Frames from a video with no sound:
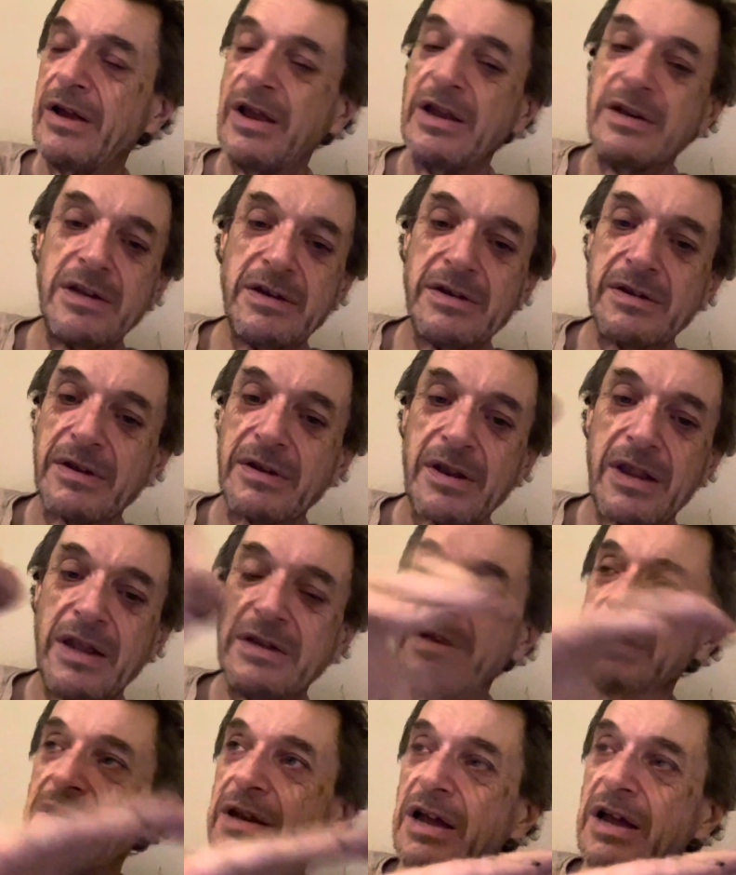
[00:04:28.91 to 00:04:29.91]
It didn't It
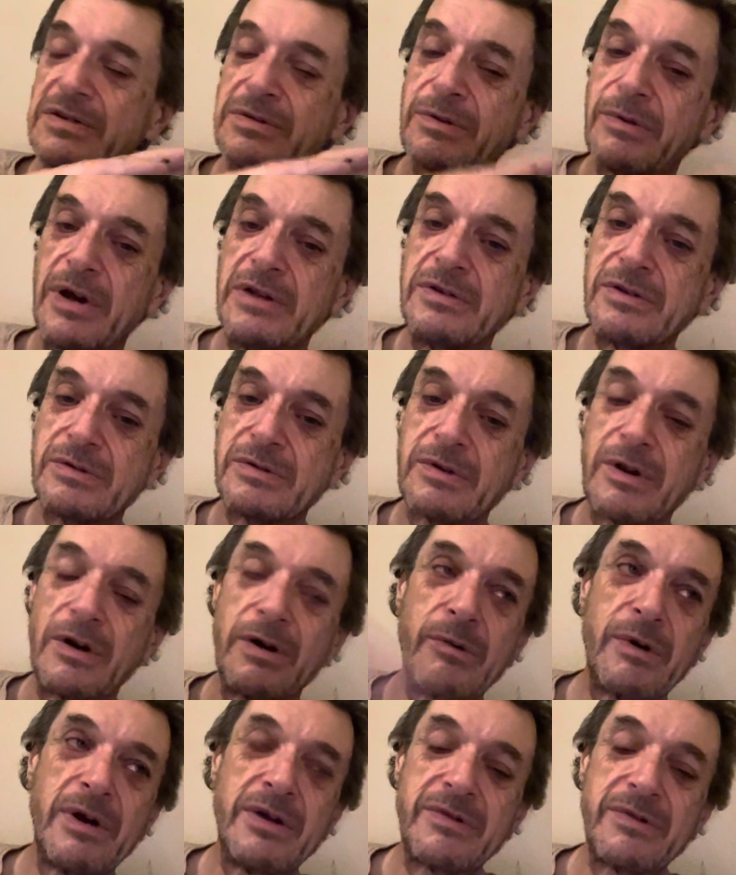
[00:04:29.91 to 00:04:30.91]
didn't ask why, he just got
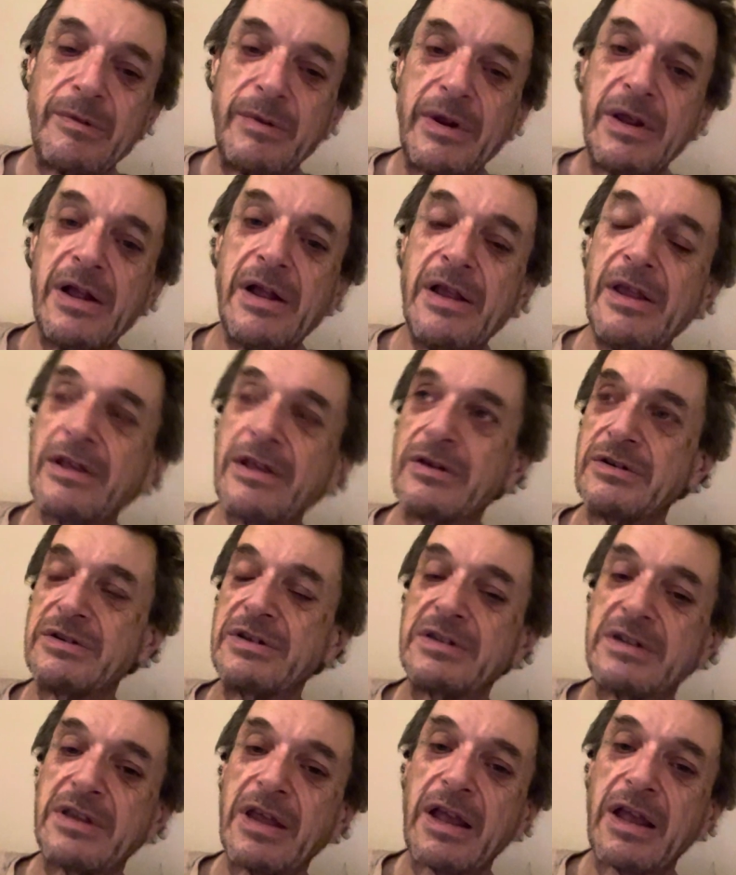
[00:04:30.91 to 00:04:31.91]
away from it because
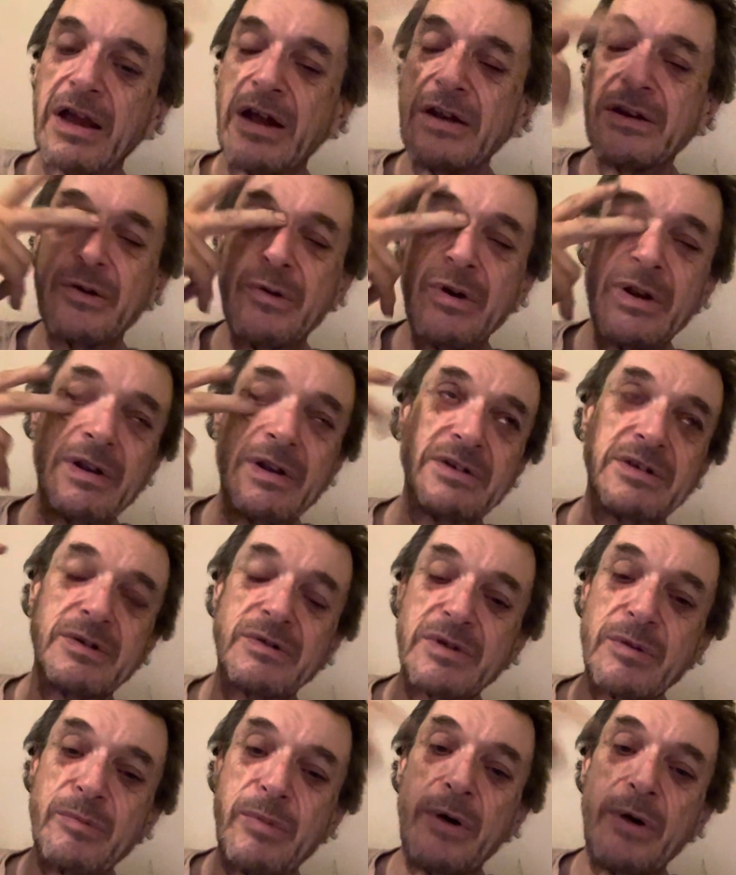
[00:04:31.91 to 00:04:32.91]
he, he kind of realised there
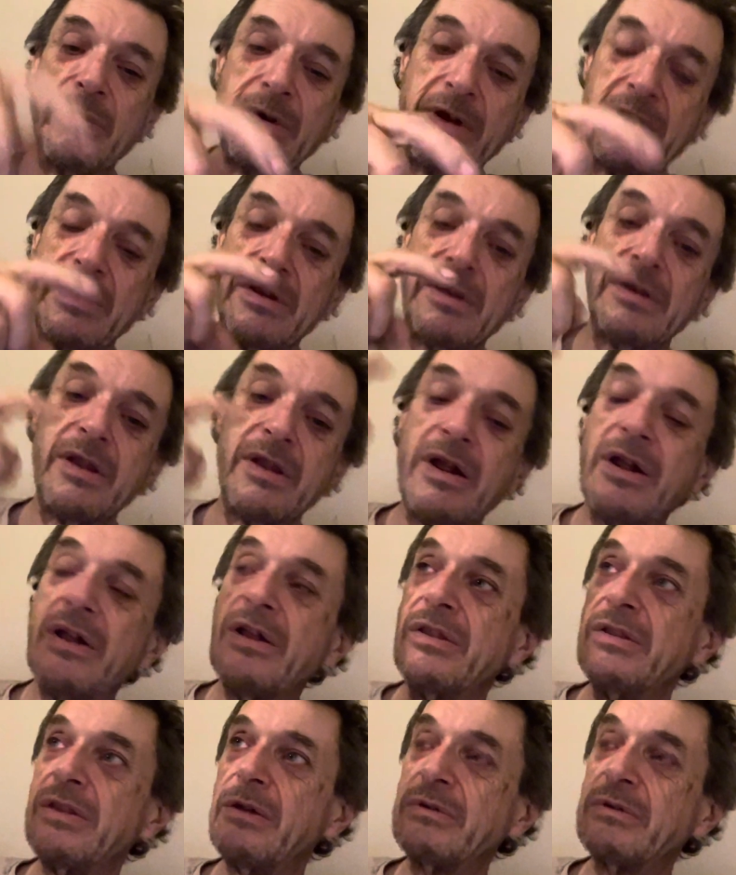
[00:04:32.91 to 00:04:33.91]
was a bomb in it and
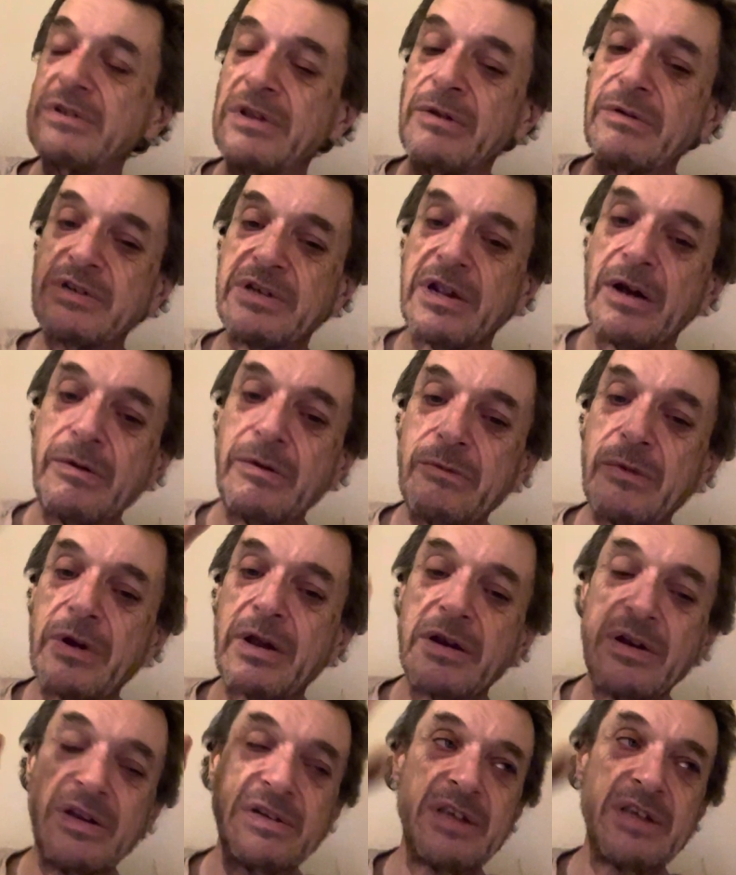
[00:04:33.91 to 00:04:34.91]
they were, they were shouting, we're
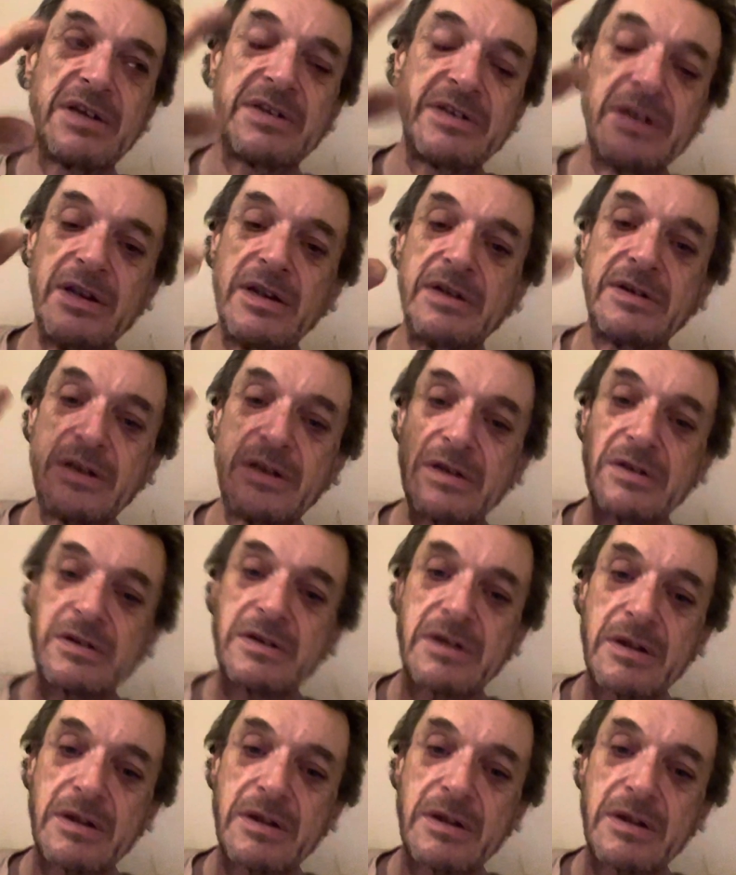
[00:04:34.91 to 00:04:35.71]
going to detonate it.